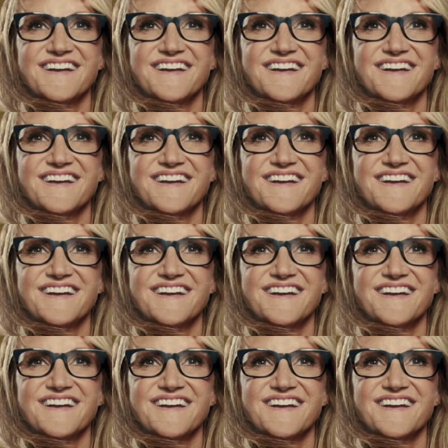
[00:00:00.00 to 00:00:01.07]

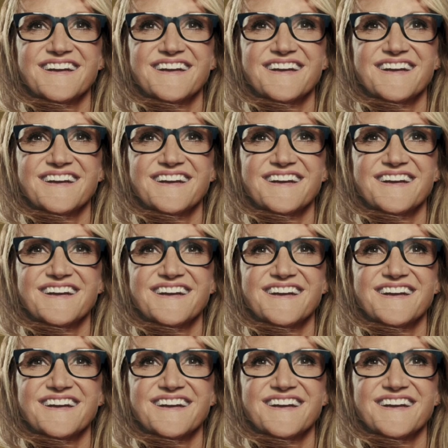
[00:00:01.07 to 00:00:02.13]

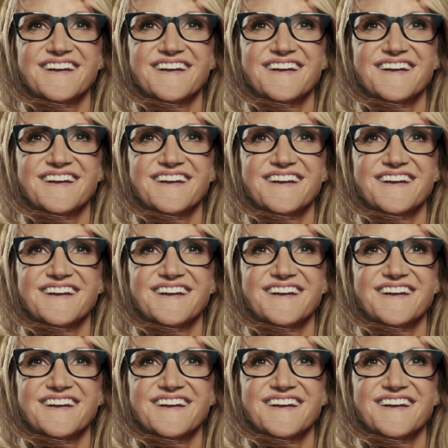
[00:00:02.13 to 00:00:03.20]

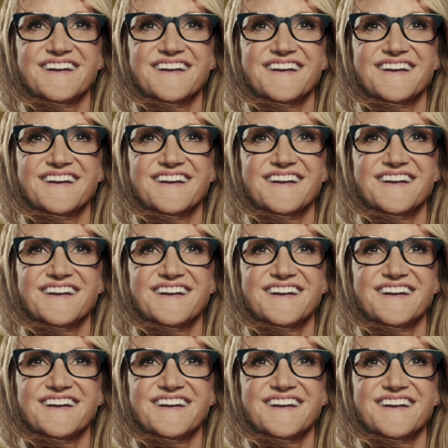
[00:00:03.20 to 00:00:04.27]

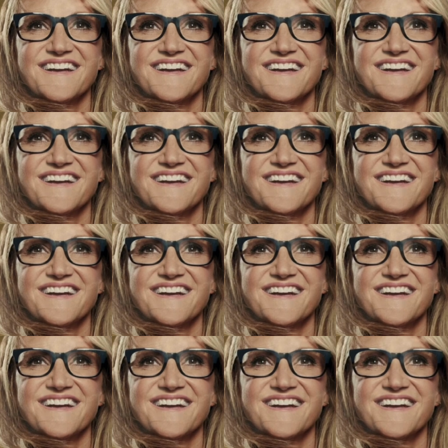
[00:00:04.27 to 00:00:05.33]

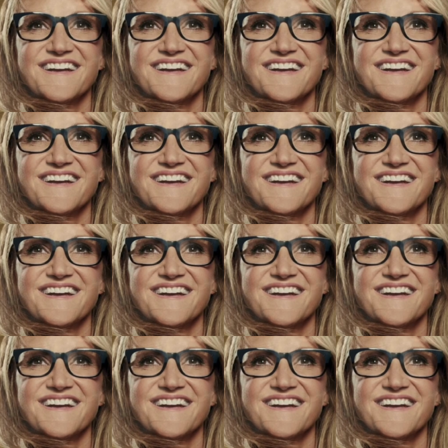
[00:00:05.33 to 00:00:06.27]
(no lip movement)